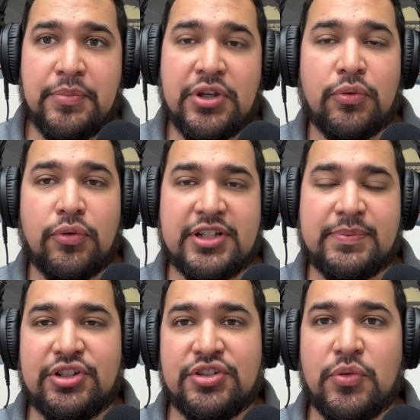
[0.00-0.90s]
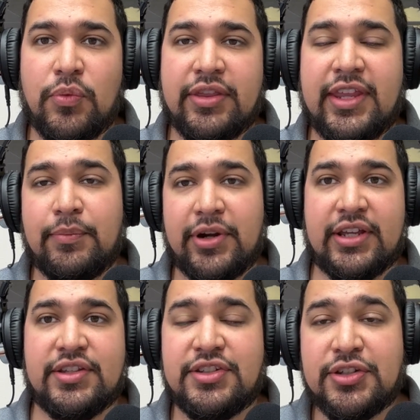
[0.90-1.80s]
But you can order as much as you want. They bring
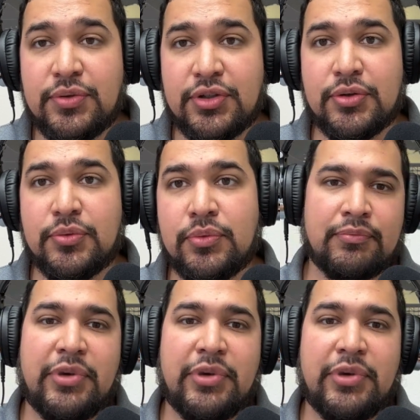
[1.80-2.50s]
it to you,